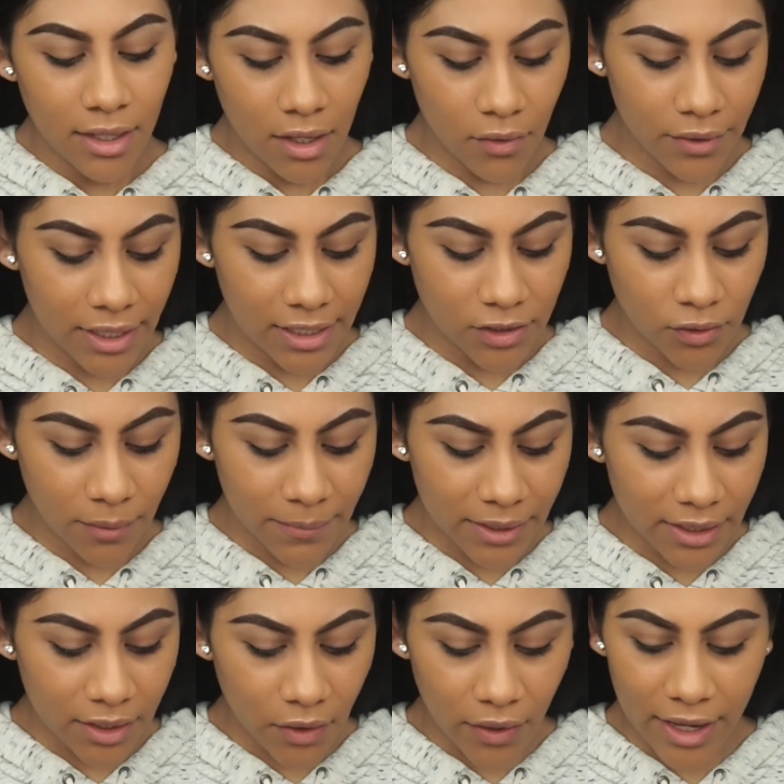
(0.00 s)
Okay, so I'm
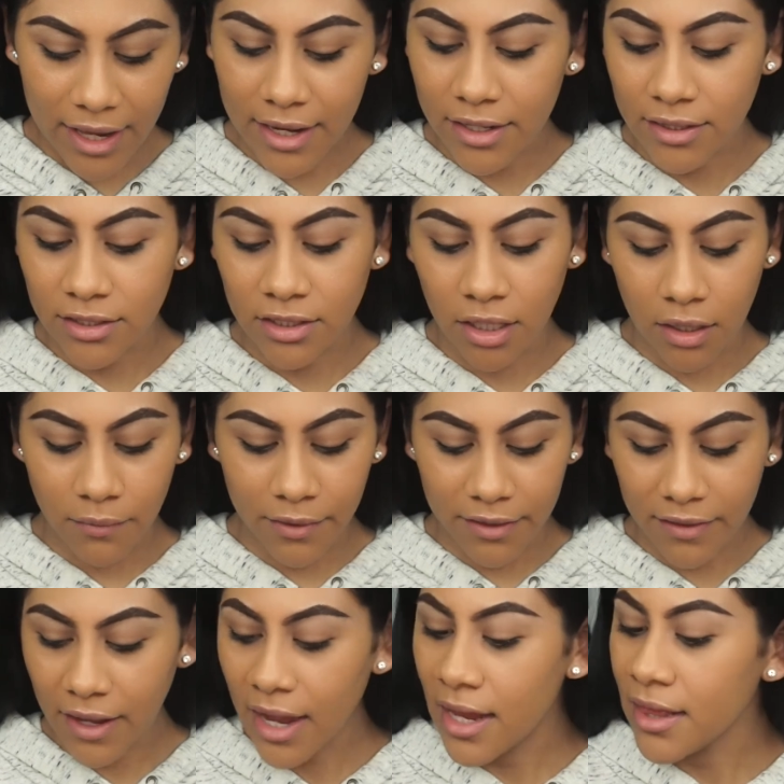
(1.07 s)
going to go ahead and start
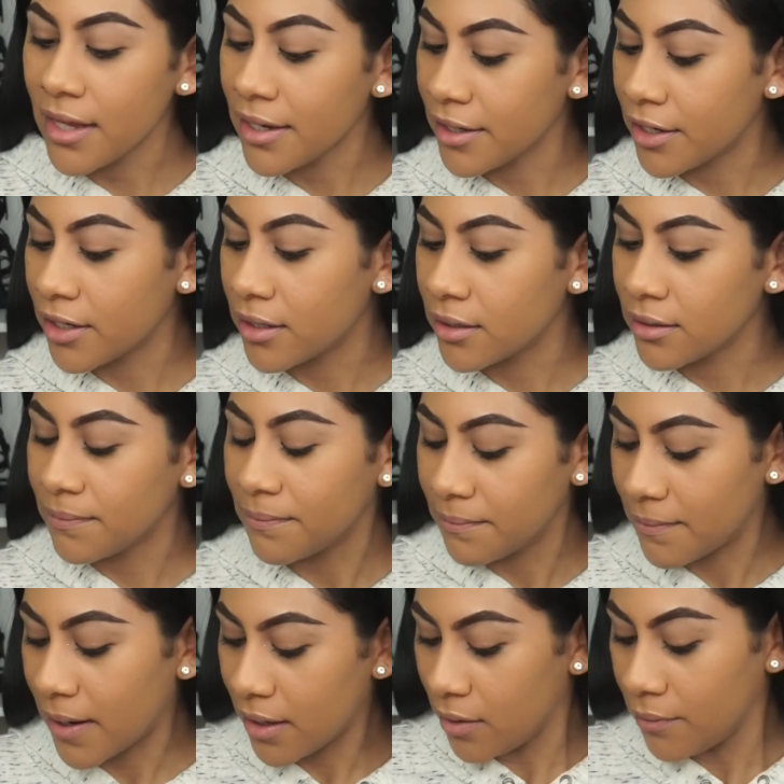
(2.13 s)
with eyeliner.
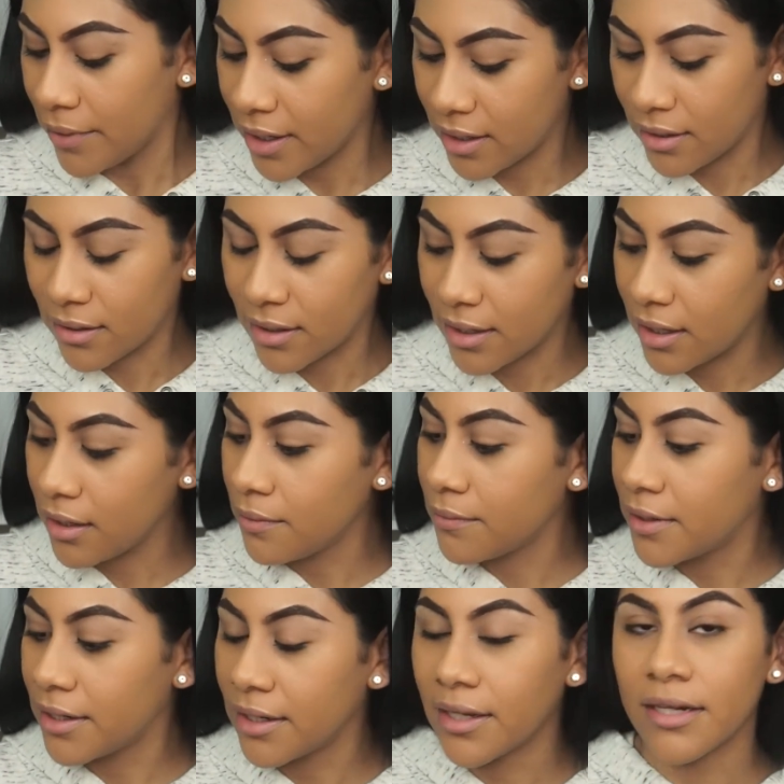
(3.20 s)
By the way, I hate
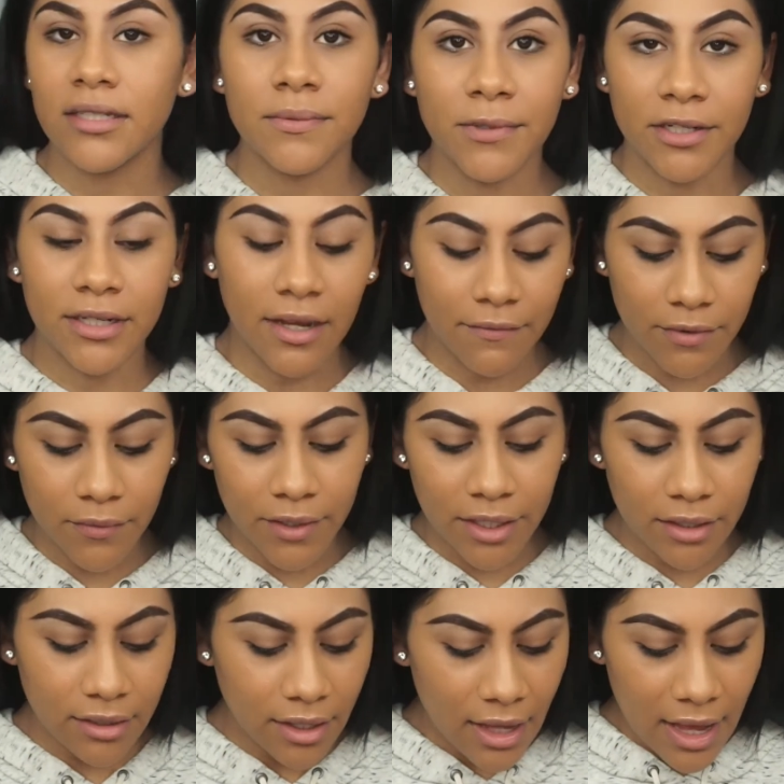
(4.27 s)
when I get it smeared
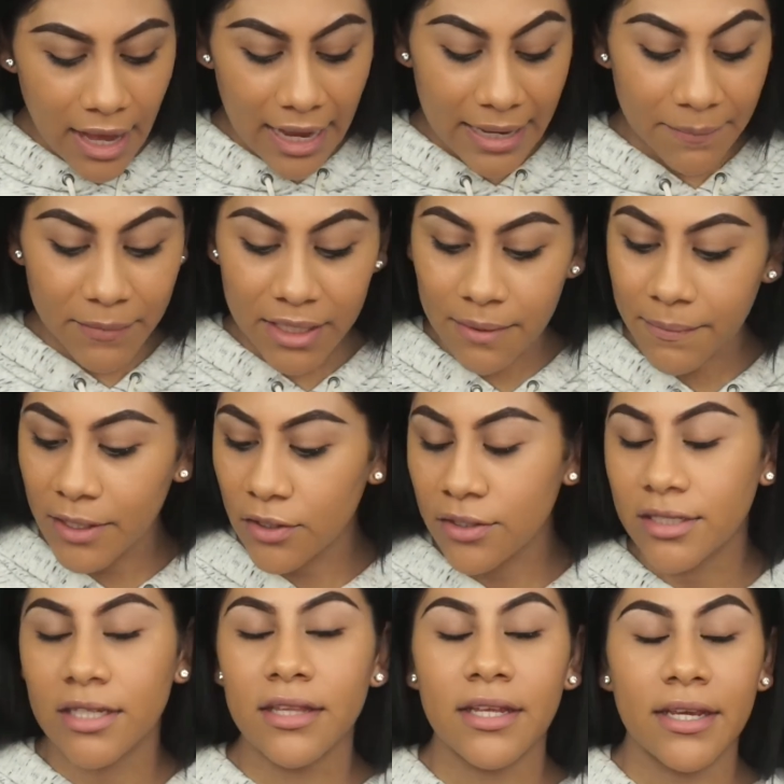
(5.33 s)
everywhere. I am going to be
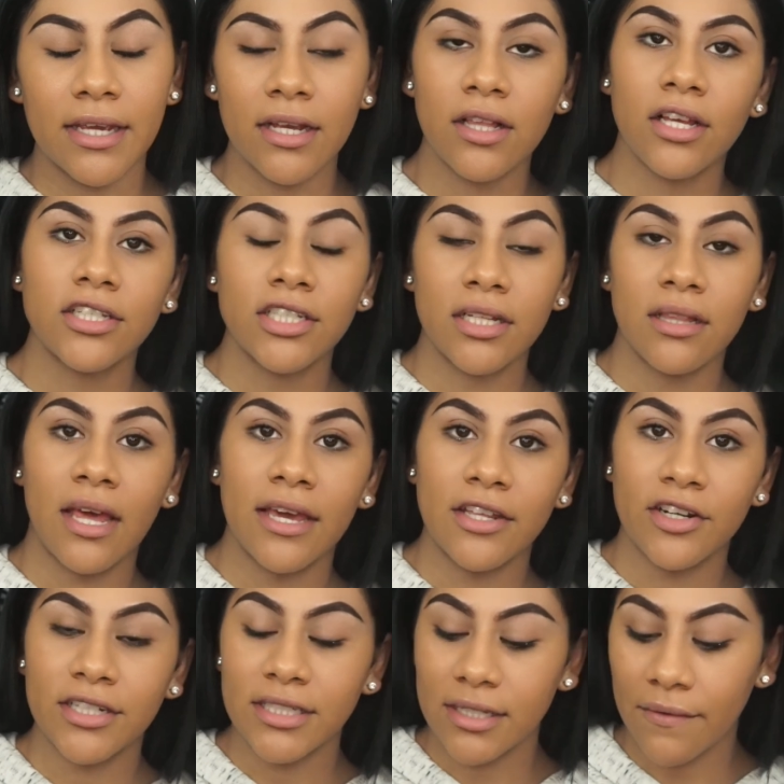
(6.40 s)
using the INGLOT Gel
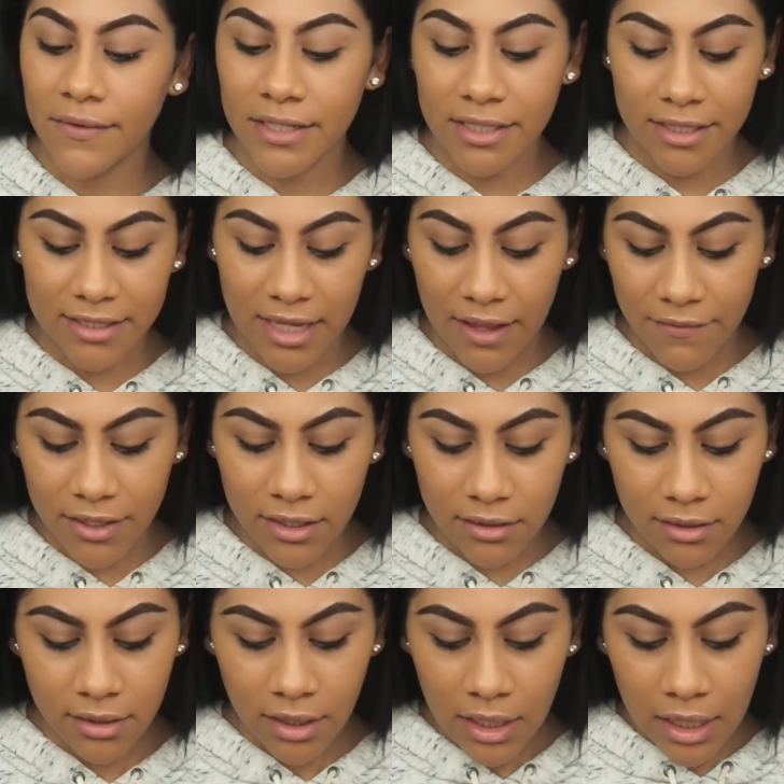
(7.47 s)
Liner
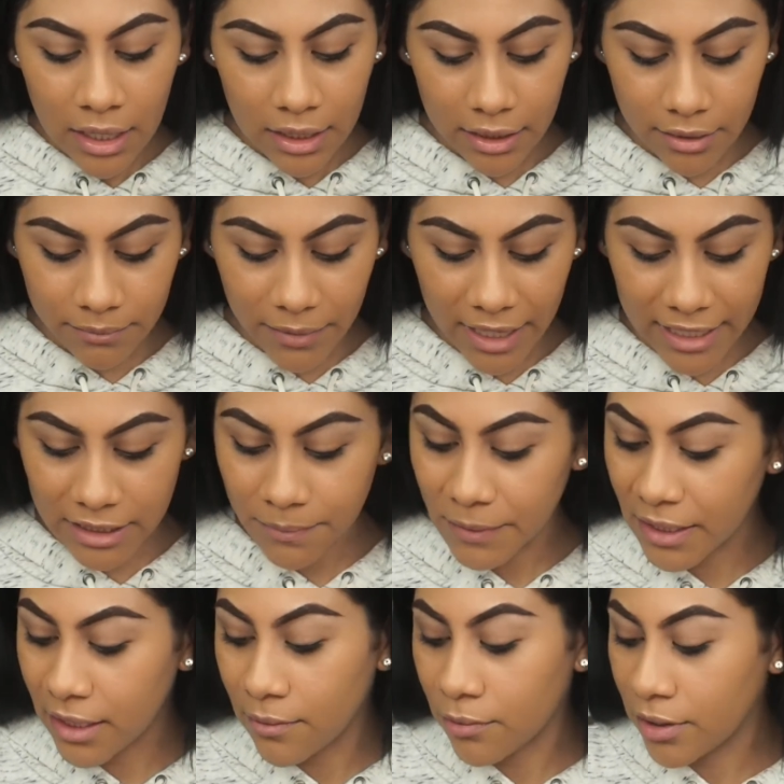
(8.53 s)
77. Has
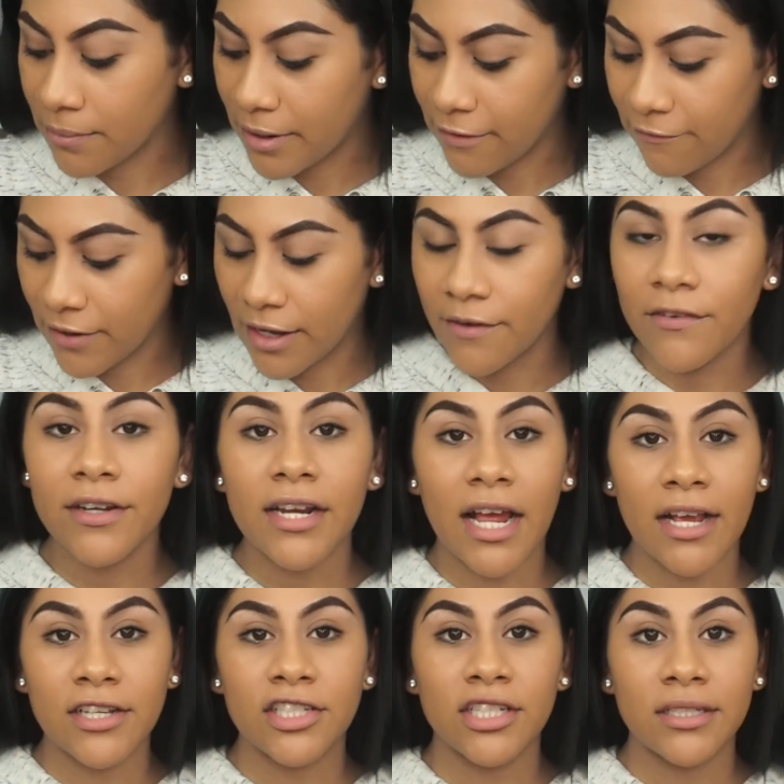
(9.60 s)
become one of my favorite.
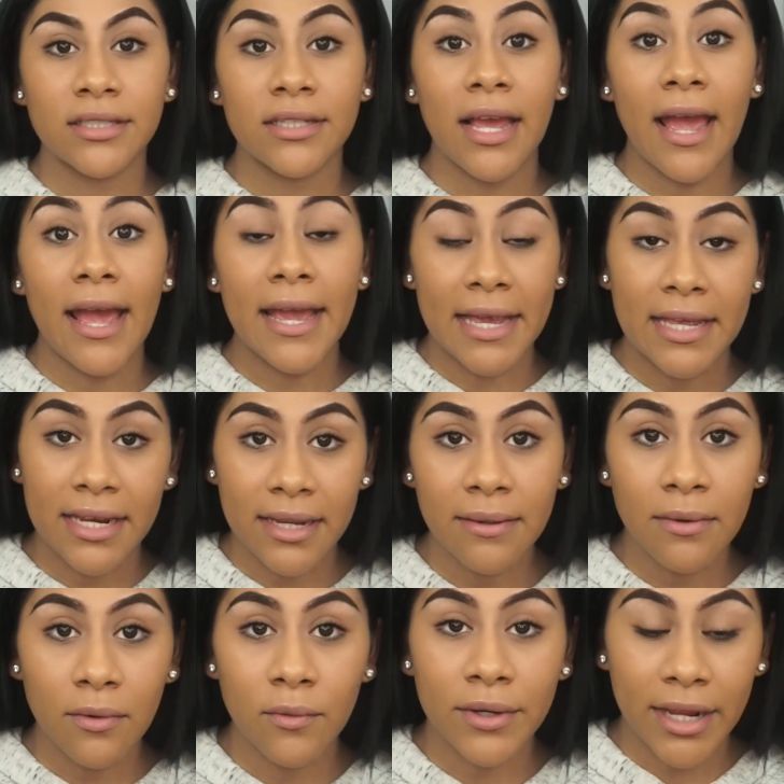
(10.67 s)
I just hate
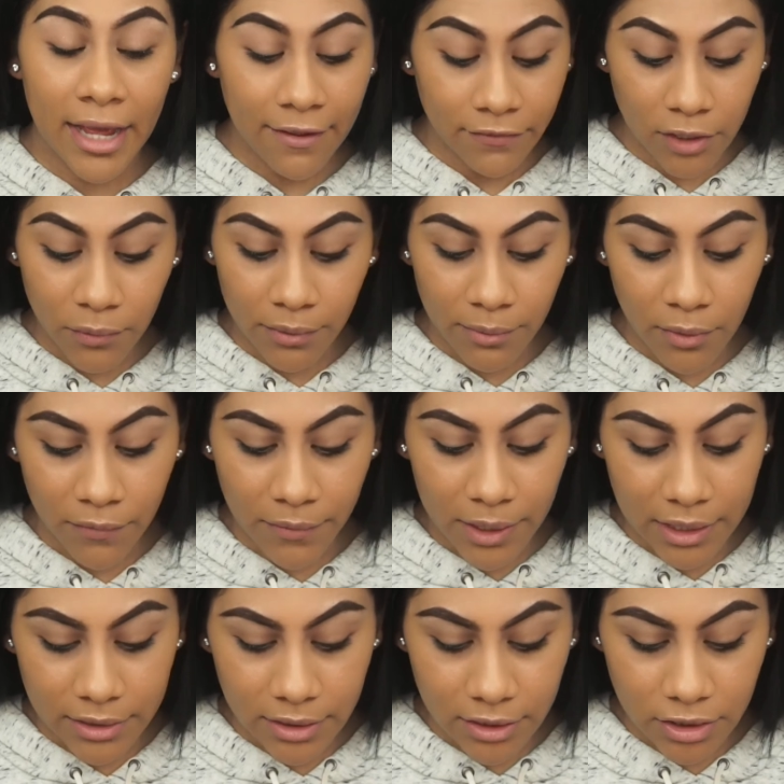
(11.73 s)
it when I have to remove it
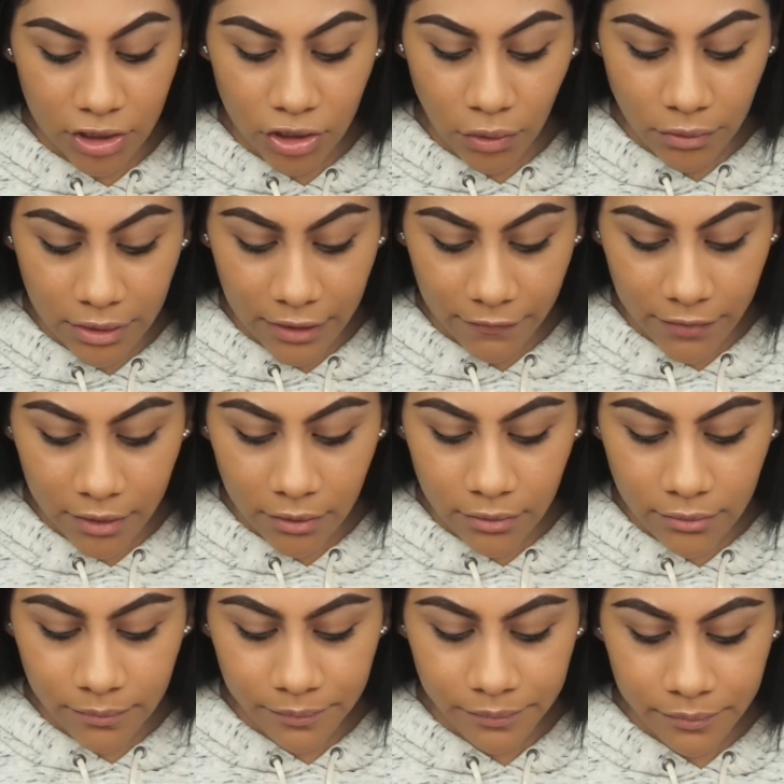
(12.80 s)
because it's so
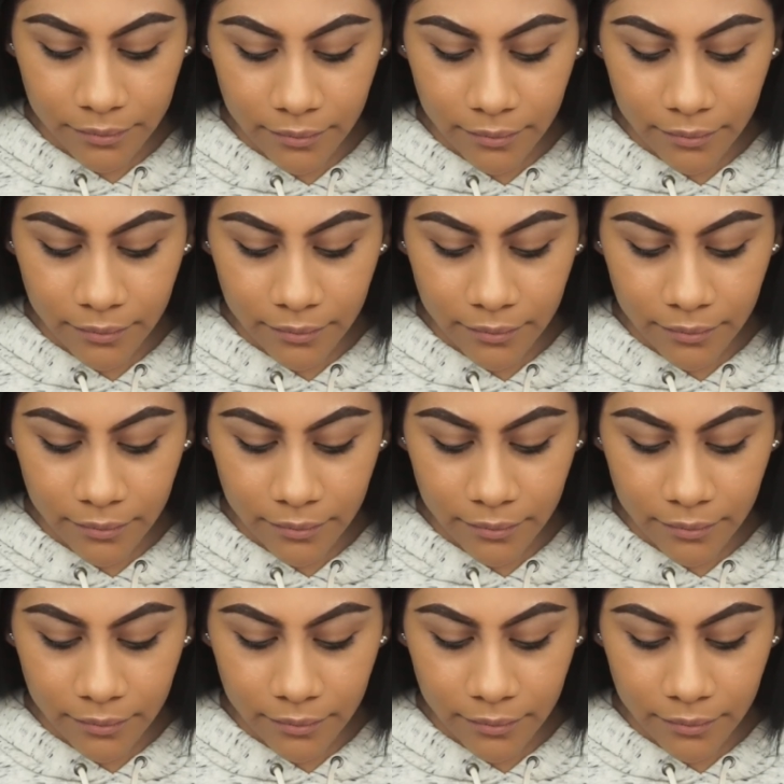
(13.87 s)
difficult.